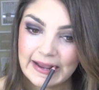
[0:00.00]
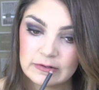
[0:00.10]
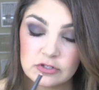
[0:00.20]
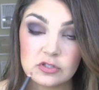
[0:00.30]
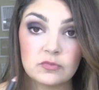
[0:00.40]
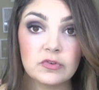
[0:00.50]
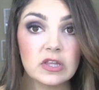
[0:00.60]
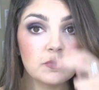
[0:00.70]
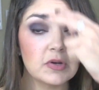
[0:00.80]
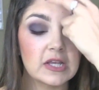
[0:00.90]
which is a
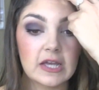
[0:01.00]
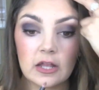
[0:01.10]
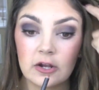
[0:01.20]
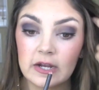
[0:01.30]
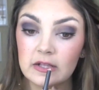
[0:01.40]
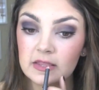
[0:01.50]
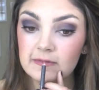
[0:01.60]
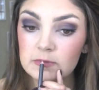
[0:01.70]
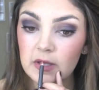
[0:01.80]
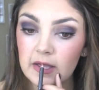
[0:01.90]
really pretty color and it
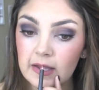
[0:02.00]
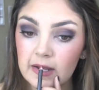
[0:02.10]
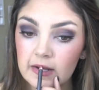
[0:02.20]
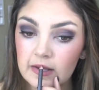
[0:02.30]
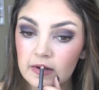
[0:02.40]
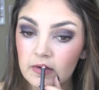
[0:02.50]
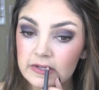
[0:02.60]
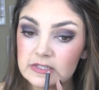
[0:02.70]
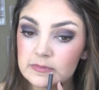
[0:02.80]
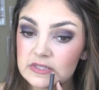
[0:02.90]
leaves behind an
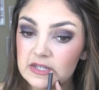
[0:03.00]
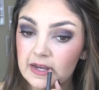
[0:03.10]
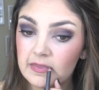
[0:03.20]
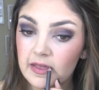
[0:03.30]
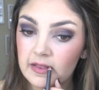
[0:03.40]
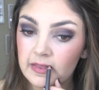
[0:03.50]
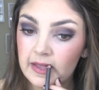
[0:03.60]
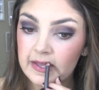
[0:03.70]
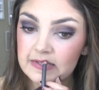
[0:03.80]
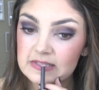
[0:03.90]
awesome stain that
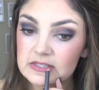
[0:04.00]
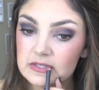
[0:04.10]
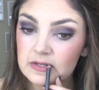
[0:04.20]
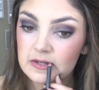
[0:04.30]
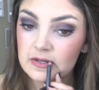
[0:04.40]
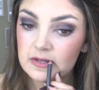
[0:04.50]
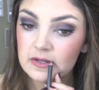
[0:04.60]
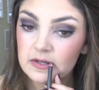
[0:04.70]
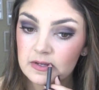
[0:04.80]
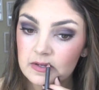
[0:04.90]
lasts
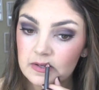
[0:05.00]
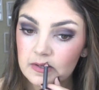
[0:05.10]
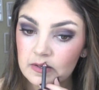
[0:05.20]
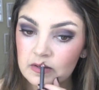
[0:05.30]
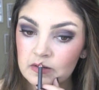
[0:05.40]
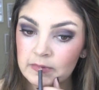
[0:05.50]
a good